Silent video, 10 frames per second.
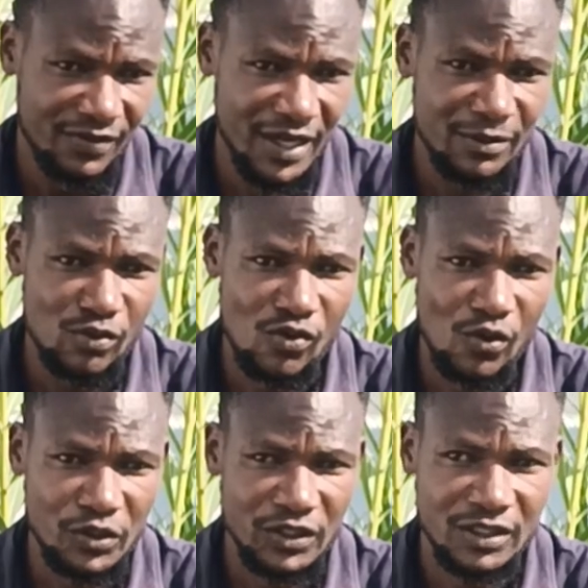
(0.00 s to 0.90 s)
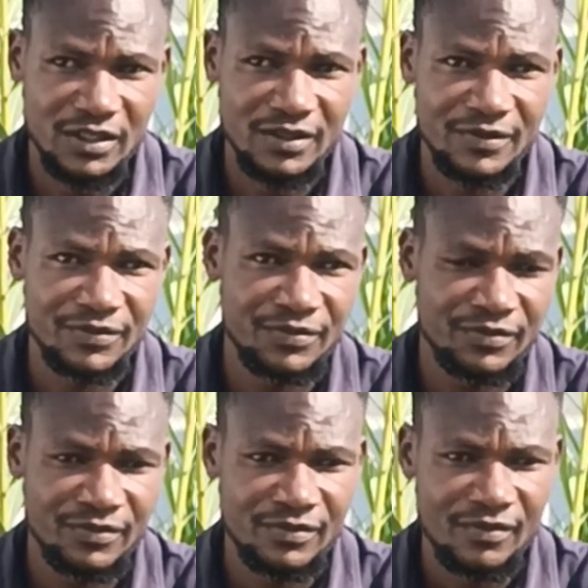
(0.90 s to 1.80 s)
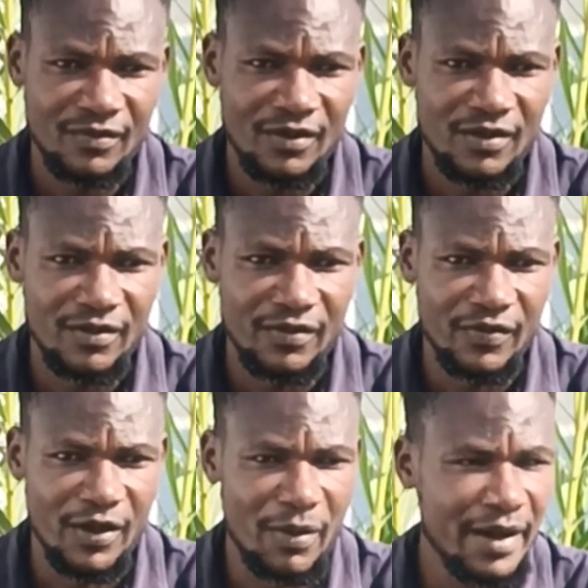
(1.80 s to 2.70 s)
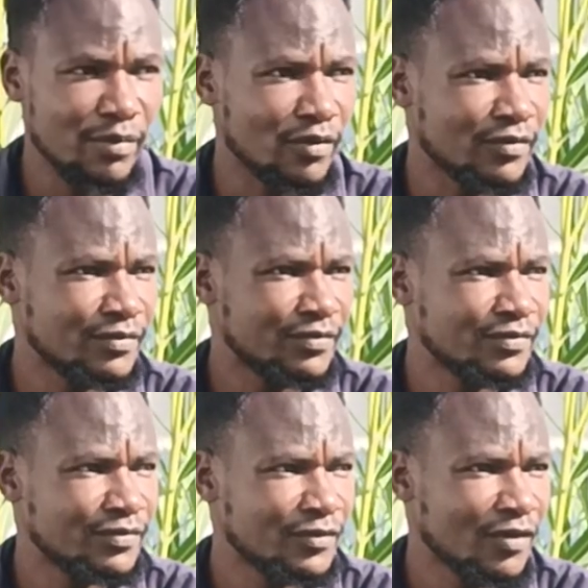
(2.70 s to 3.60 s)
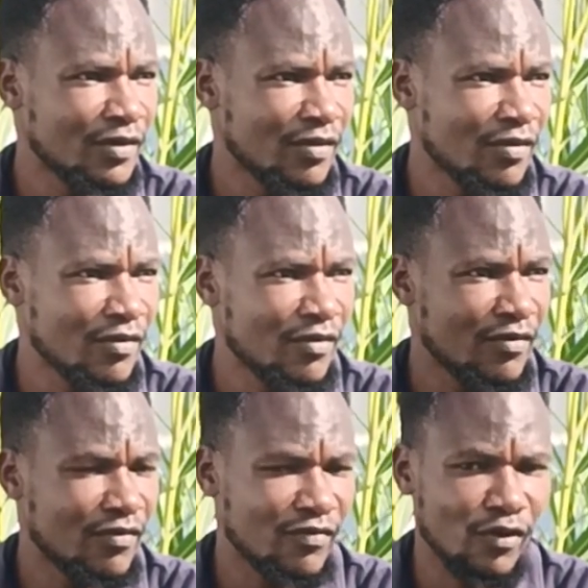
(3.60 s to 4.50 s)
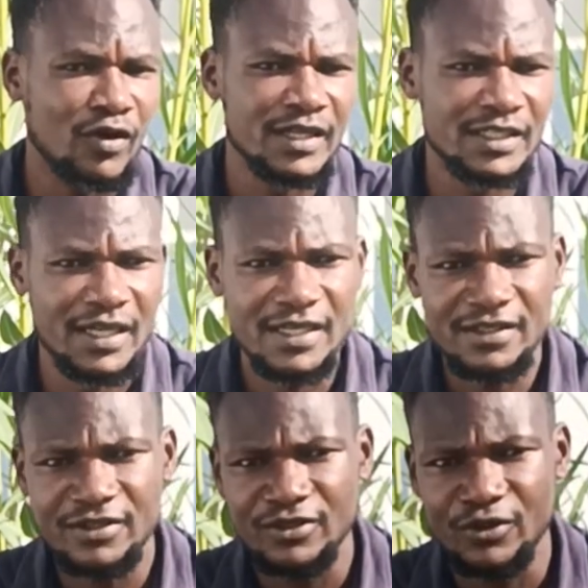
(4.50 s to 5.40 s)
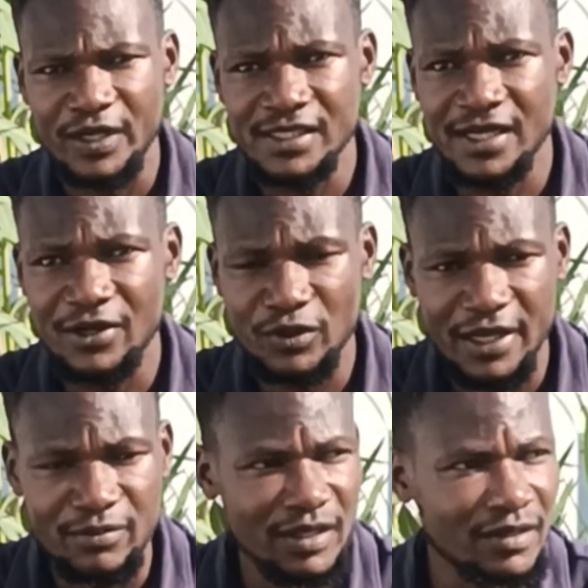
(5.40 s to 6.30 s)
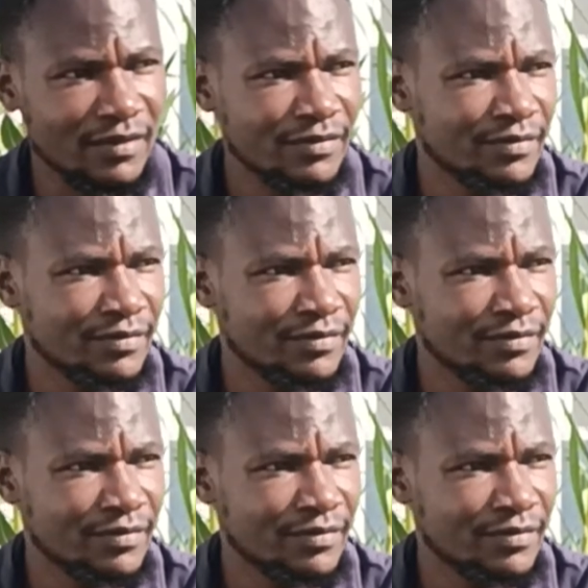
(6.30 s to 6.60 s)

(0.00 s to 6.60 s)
That book was the Bible. For Christians, you understand what I mean.